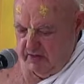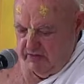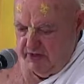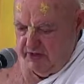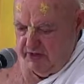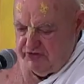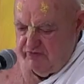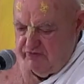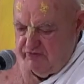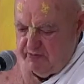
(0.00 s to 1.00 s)
Like I was
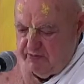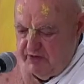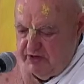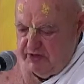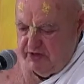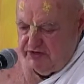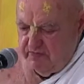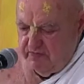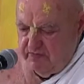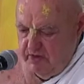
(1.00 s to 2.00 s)
mentioning
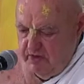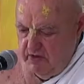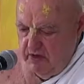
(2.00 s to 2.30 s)
transmigration,